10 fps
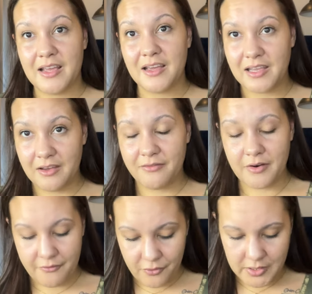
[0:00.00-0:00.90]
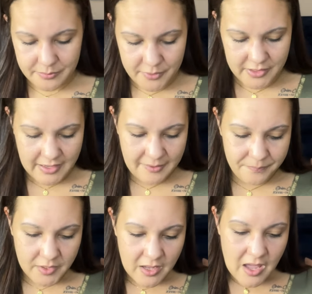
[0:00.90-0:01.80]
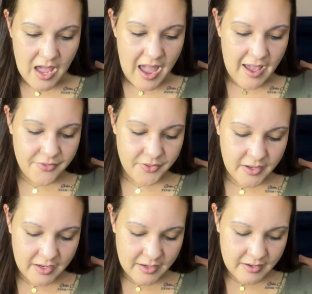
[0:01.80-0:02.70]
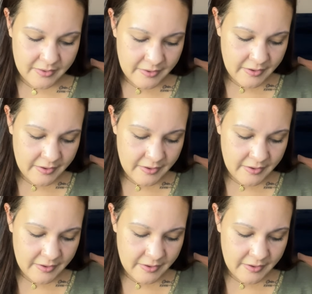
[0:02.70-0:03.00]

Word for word: a gift for his birthday. And then